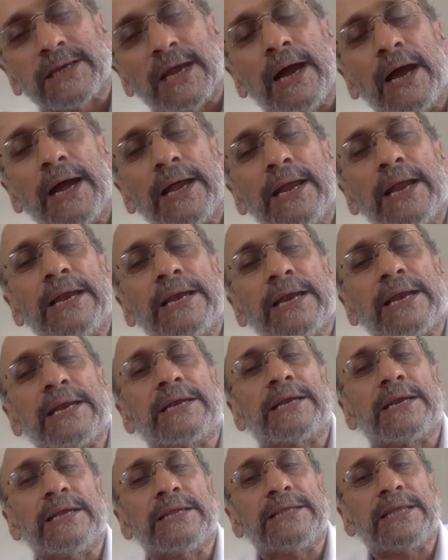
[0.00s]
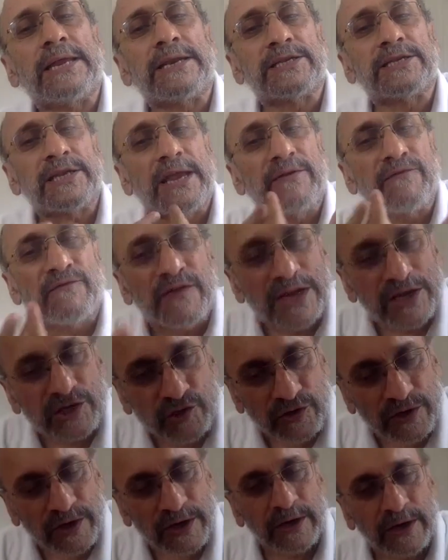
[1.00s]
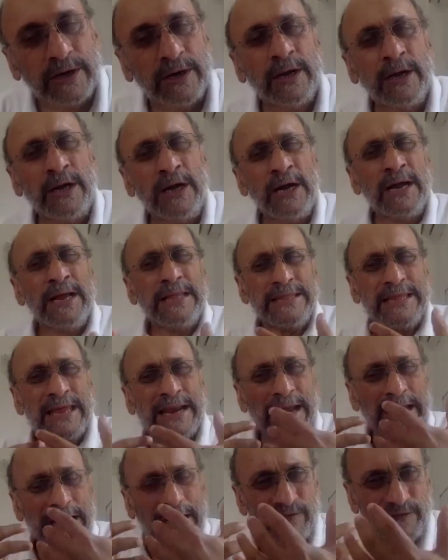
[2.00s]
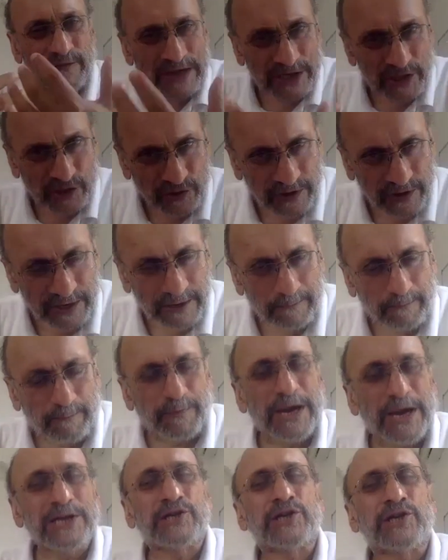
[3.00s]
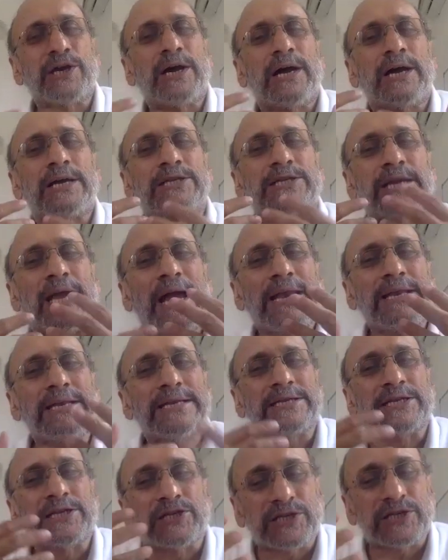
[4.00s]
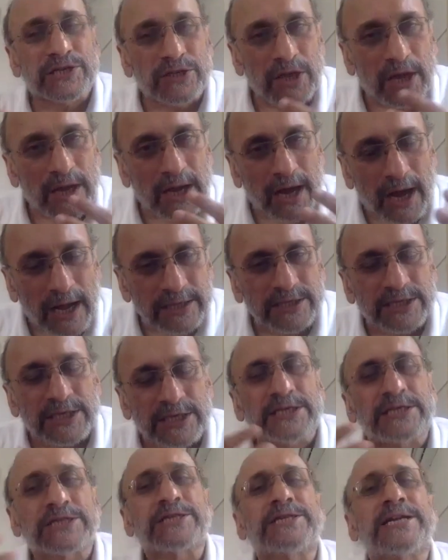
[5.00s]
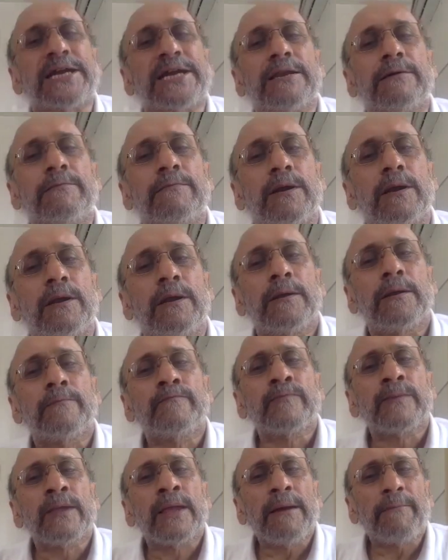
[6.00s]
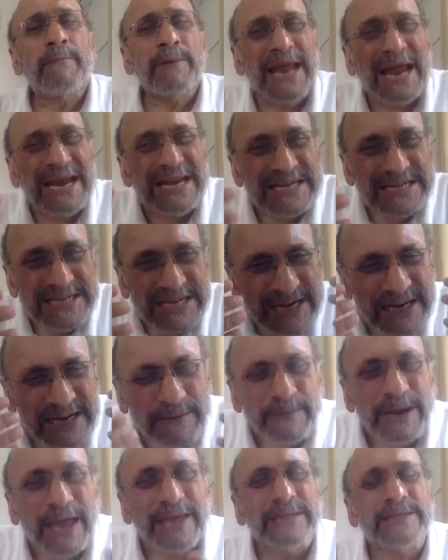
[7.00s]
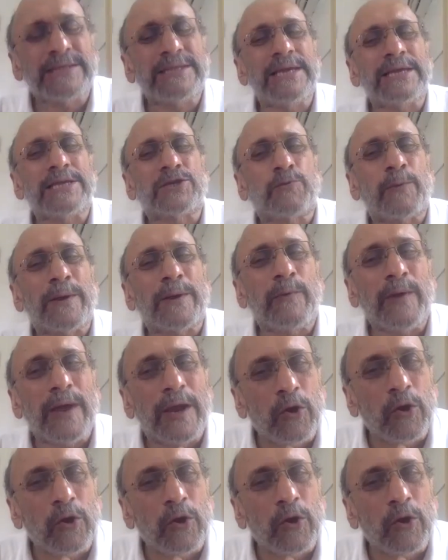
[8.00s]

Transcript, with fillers: uh, it, it, it, there is inflationary there are inflationary pressures, and this is uh, unsustainable. But at a time like this, when we are